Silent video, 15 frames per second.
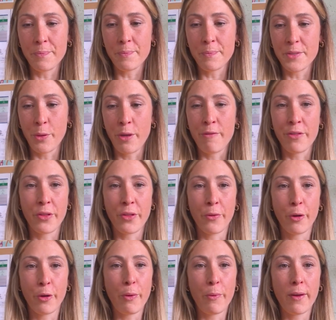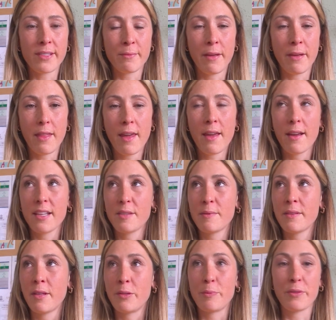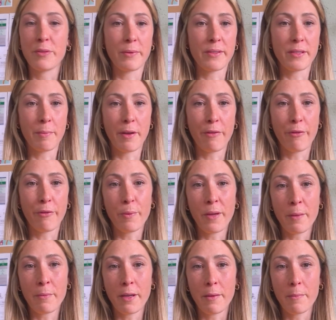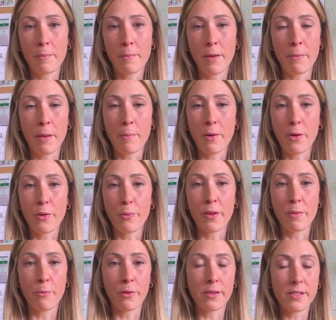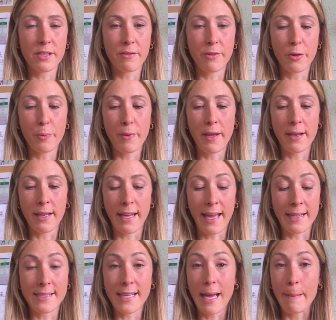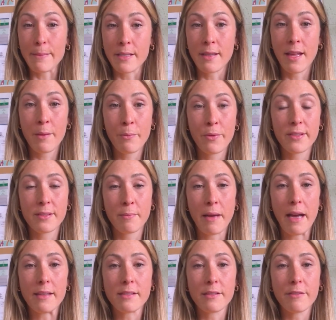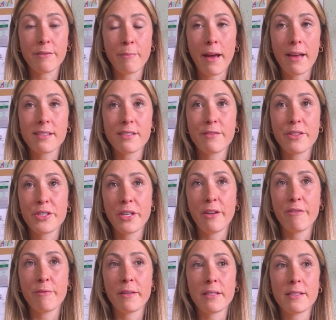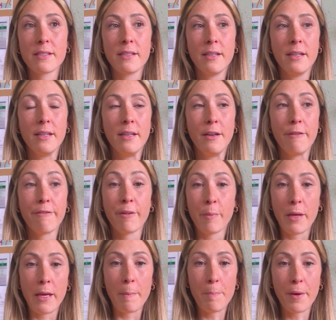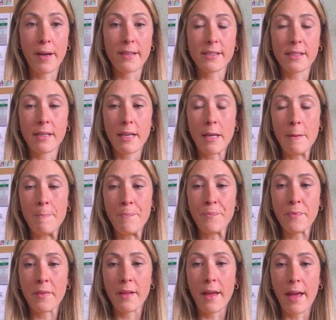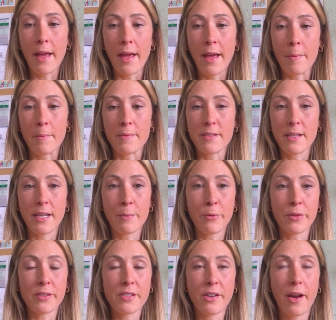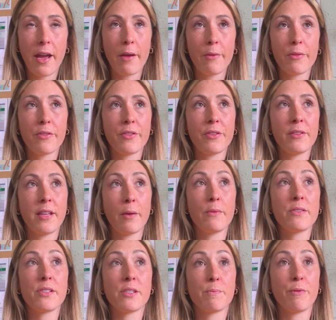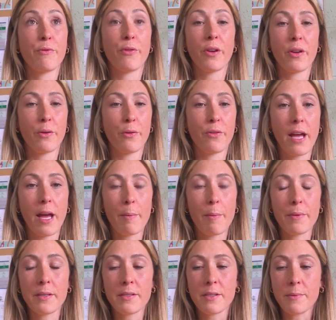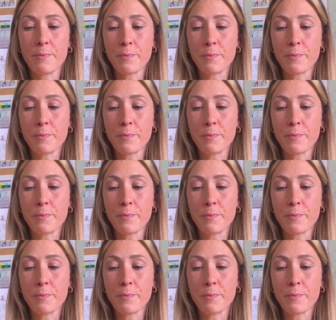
So even though rugby wasn't my thing, I suppose there was a bit of rugby in my blood with Munster rugby, and getting to captain them was a massive, massive achievement for me personally. To lead Munster out, that was just before COVID happened.